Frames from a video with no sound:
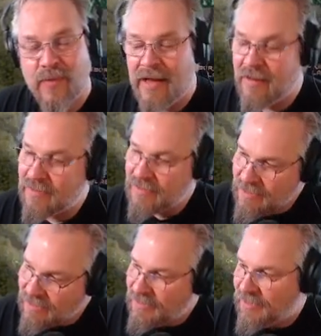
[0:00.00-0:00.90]
Well,
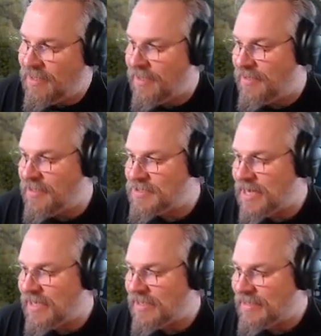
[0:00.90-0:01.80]
this
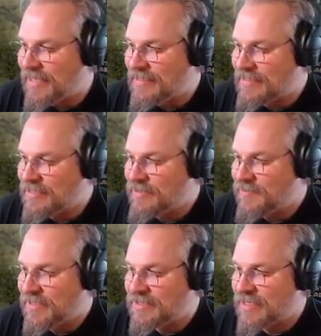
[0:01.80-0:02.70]
kind of lends
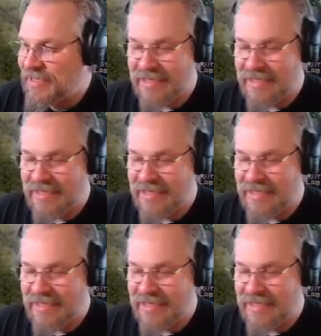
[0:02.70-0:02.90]
to a slightly